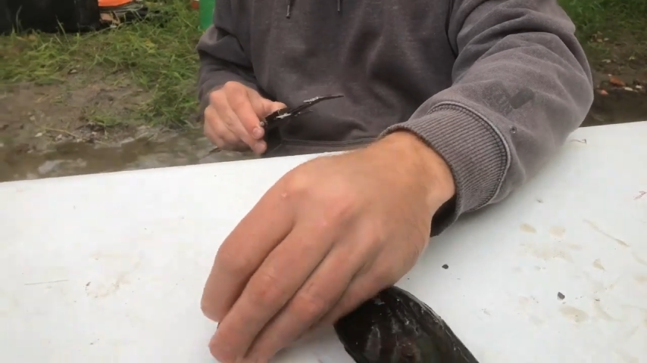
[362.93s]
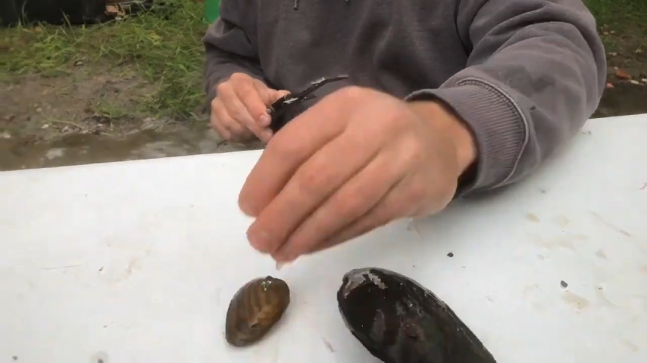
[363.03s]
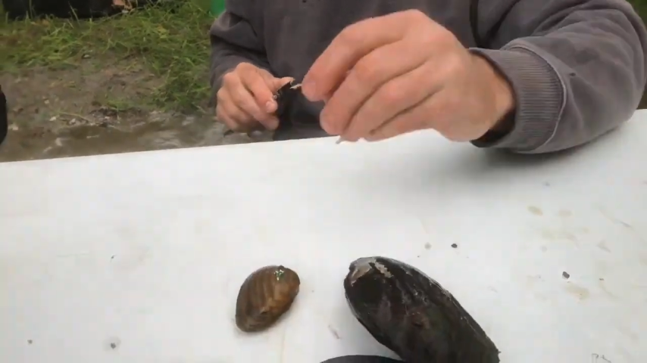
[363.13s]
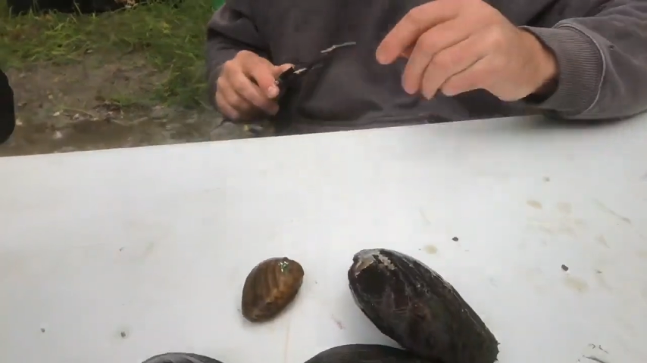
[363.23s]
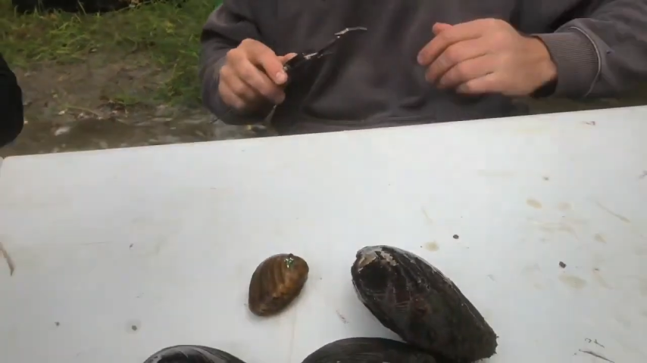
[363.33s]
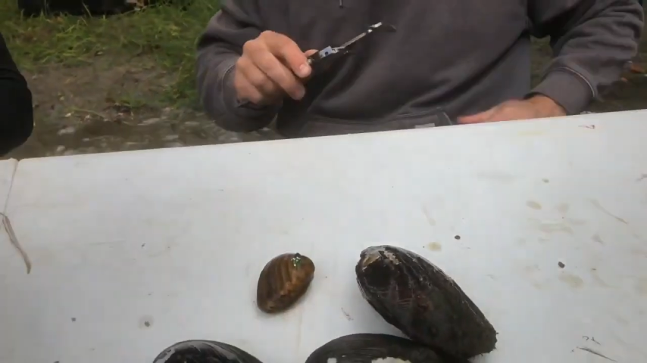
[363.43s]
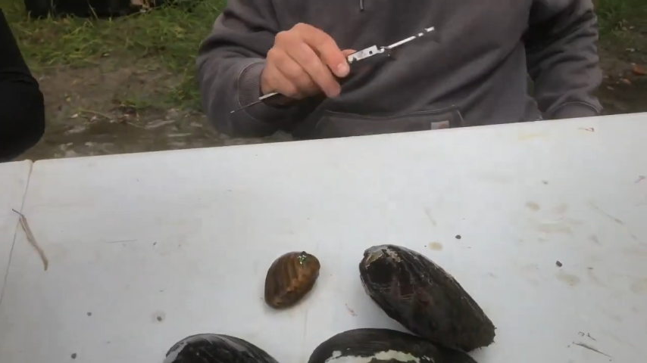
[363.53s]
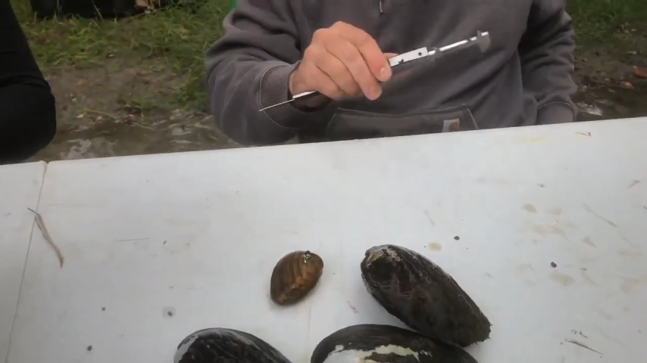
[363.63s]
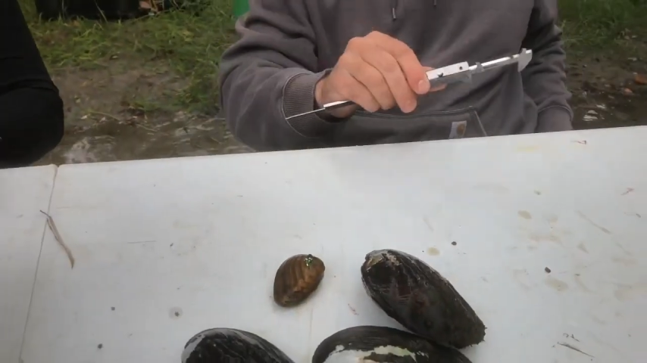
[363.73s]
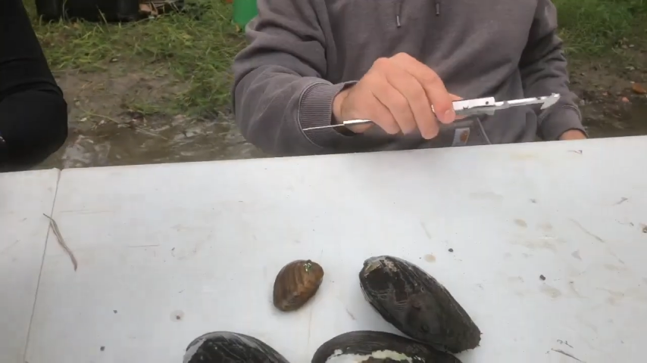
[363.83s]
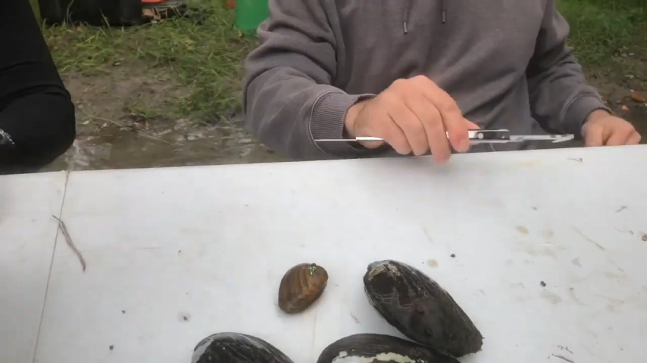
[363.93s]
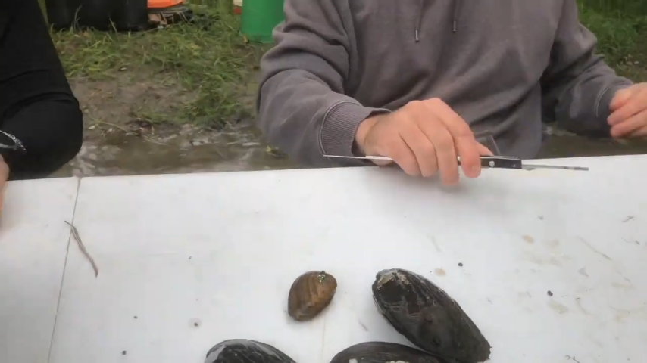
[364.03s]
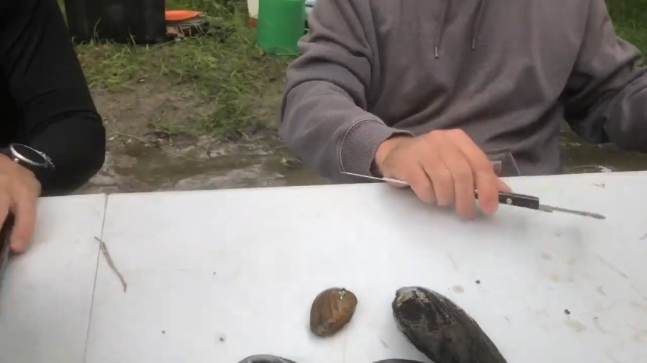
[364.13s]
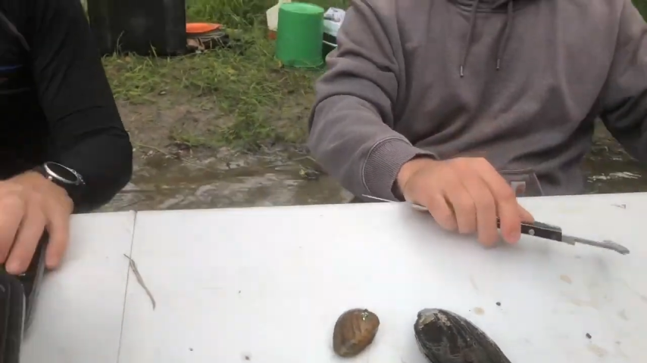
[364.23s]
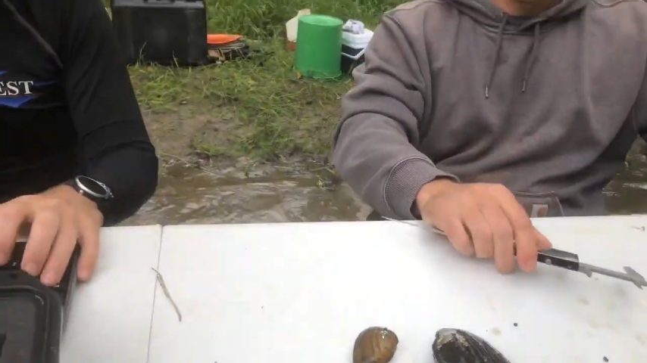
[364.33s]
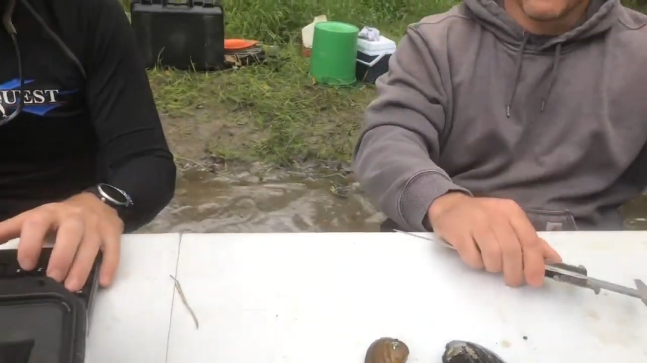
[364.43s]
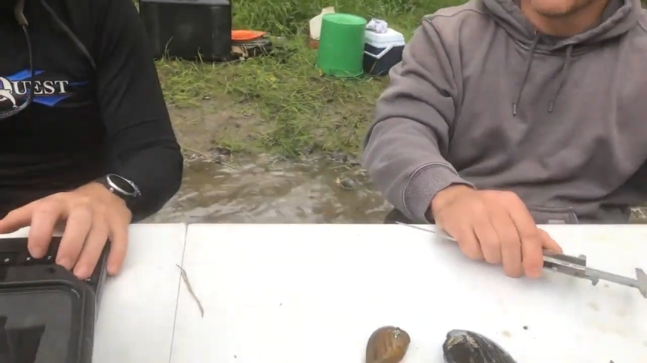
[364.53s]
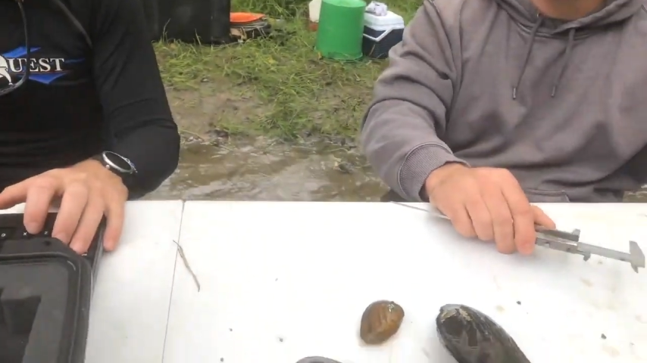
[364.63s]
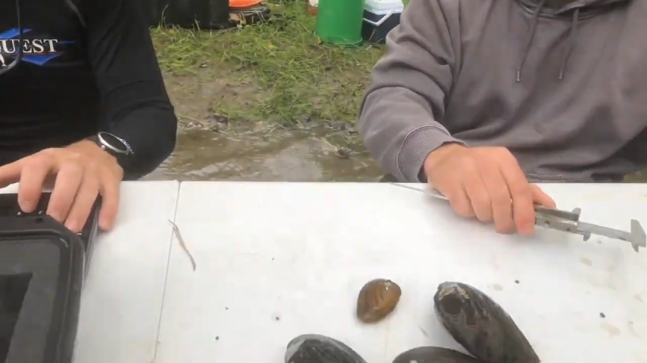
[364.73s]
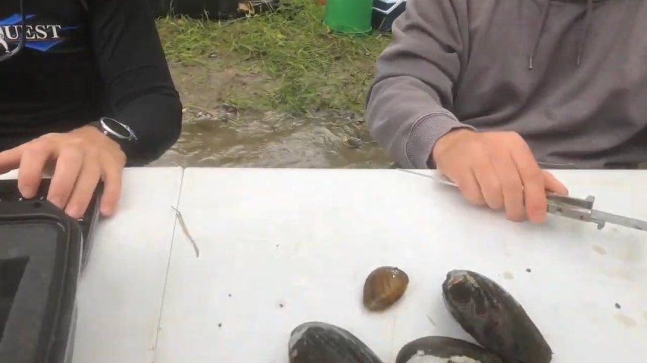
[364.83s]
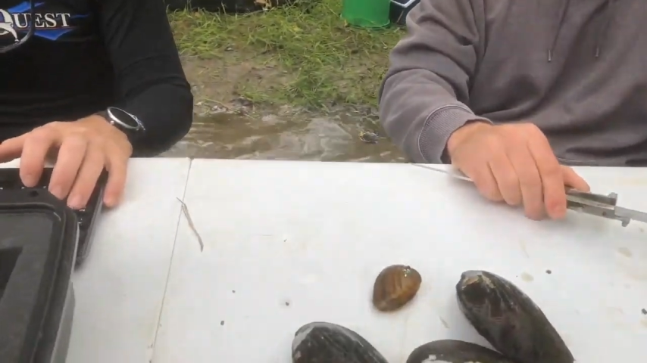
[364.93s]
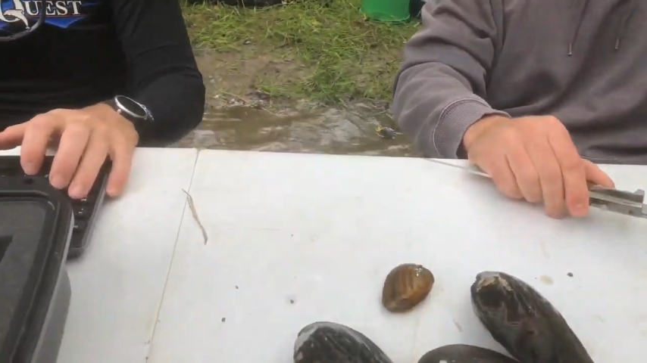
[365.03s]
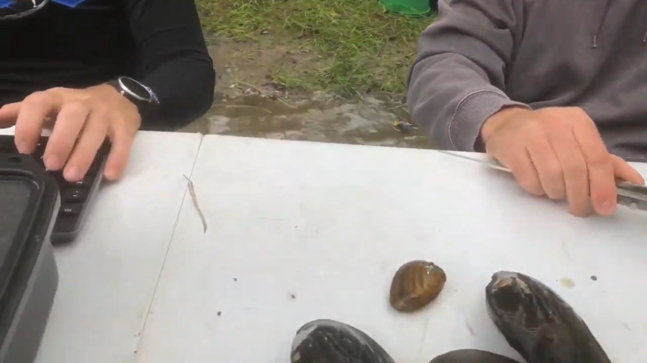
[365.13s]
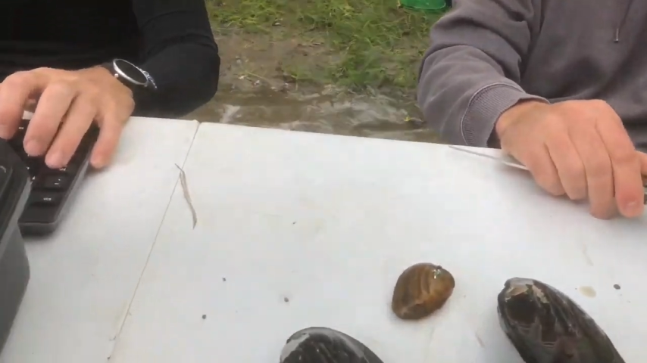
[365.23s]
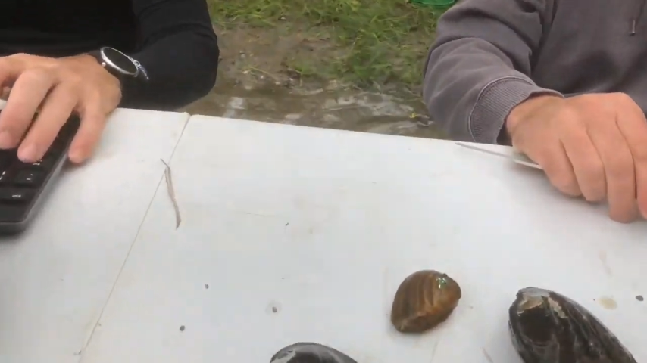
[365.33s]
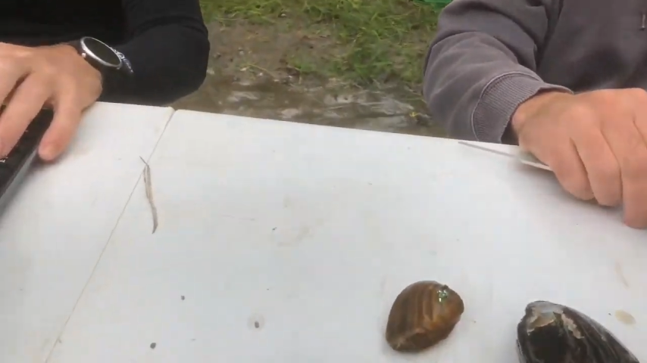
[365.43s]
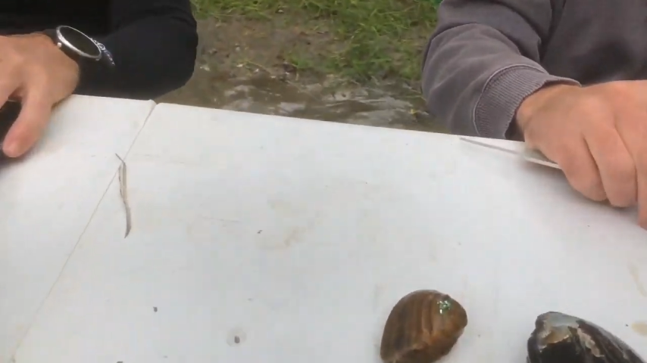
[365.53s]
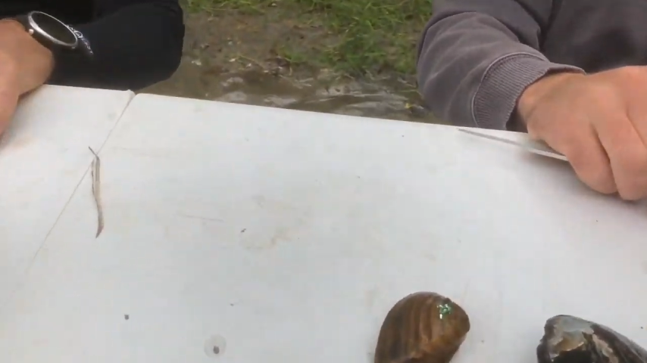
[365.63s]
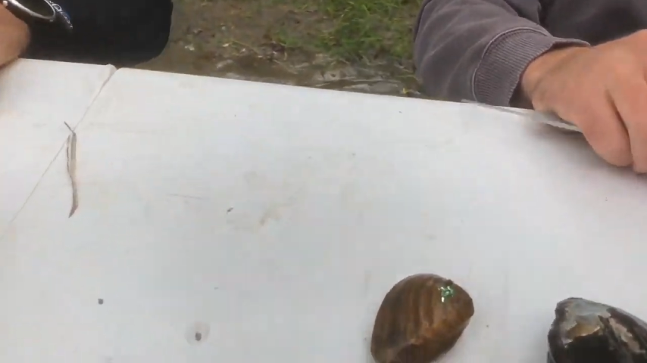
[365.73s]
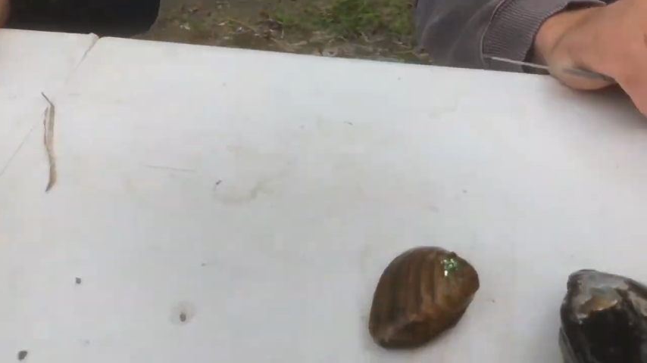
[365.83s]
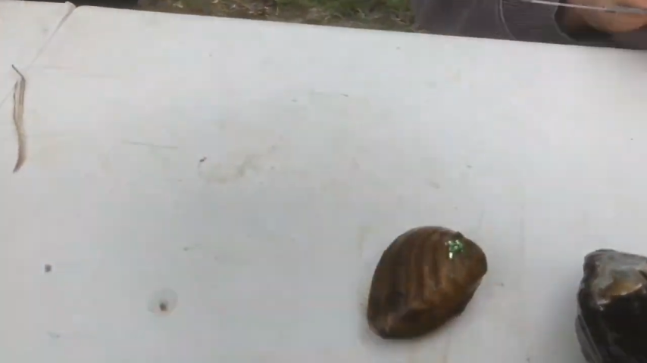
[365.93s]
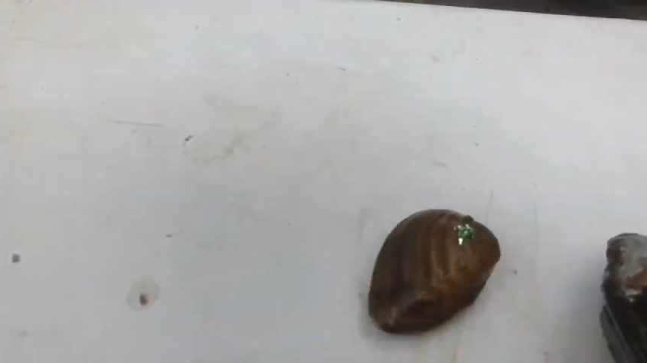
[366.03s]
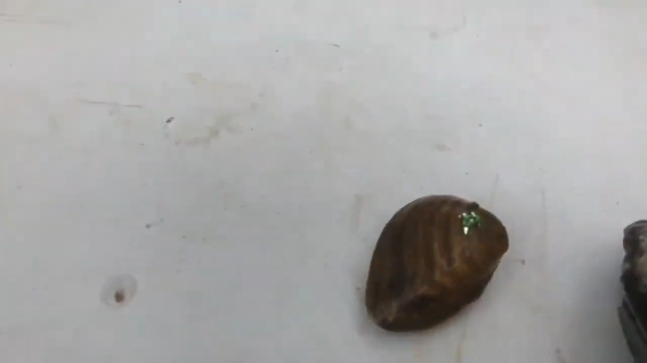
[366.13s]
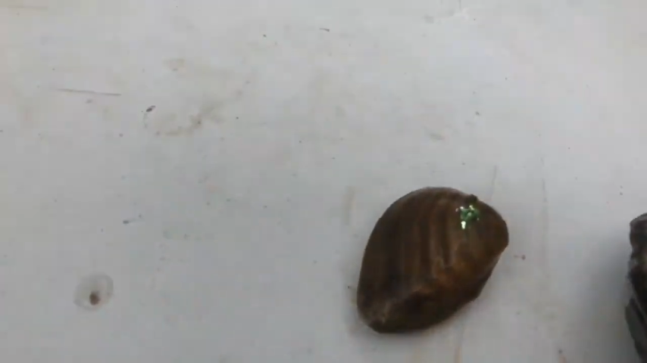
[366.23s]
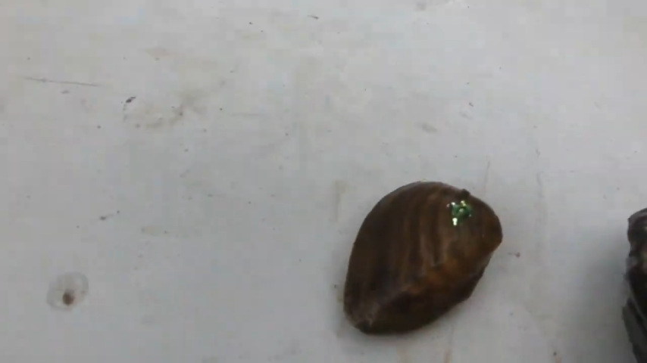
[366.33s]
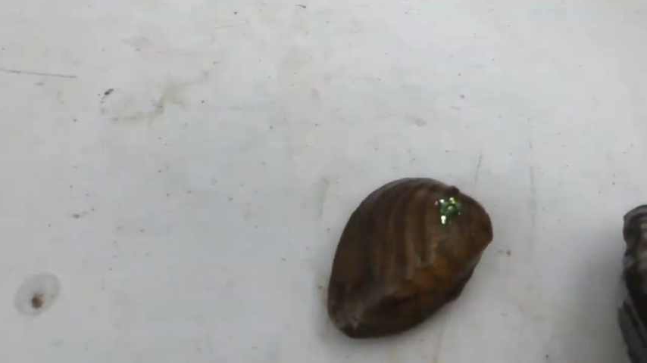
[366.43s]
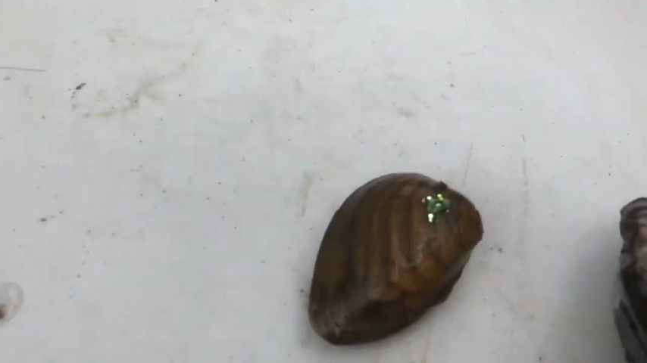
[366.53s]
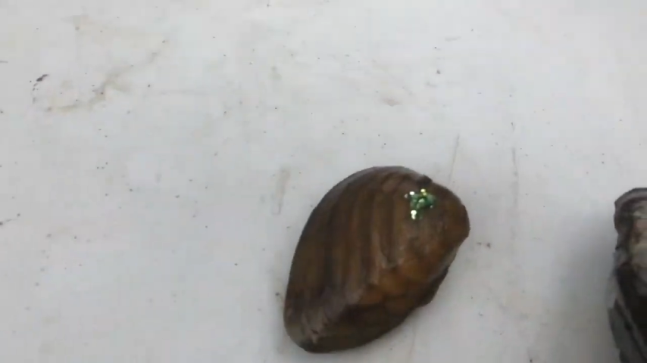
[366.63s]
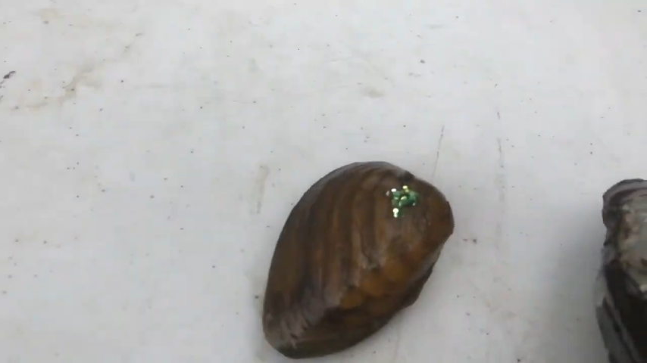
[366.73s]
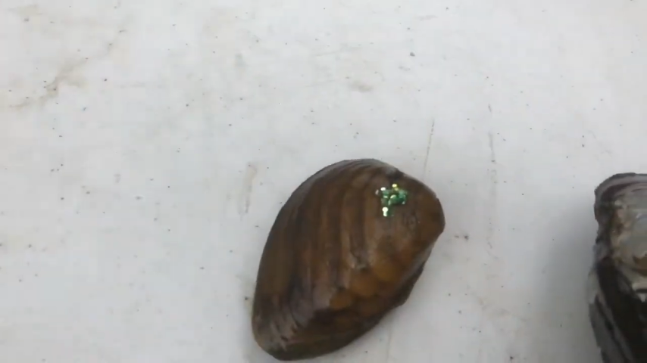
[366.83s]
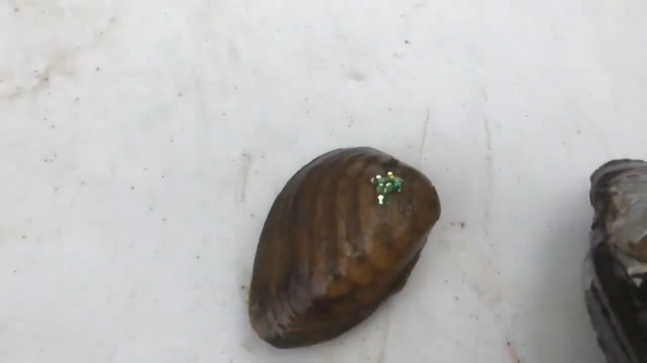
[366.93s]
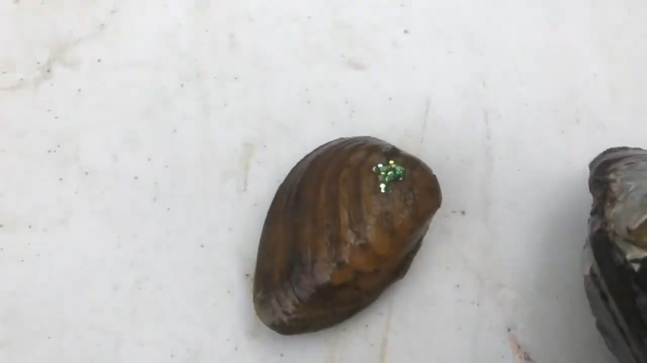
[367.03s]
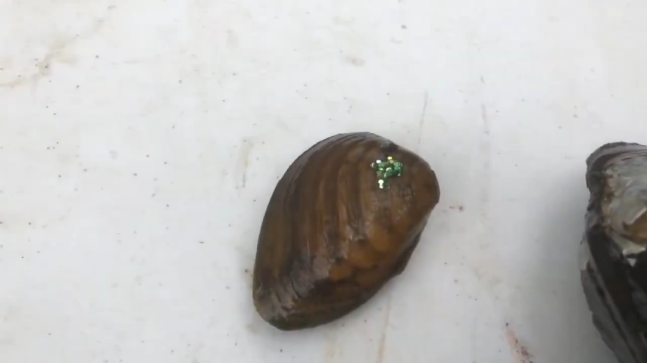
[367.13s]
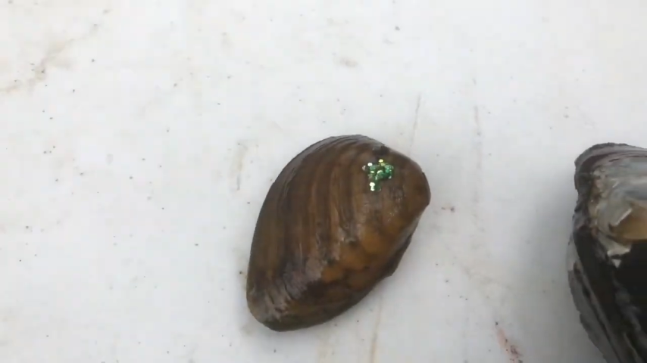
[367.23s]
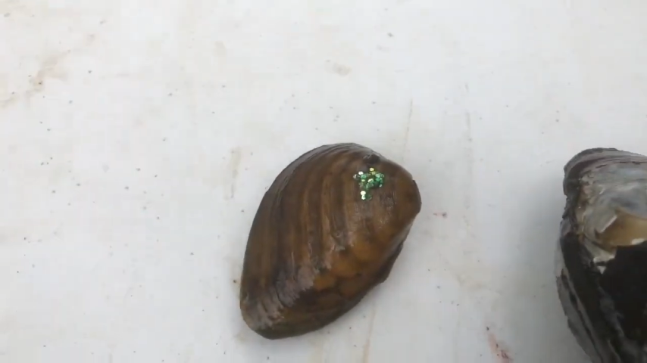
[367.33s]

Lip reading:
Nobody's mouth can be seen.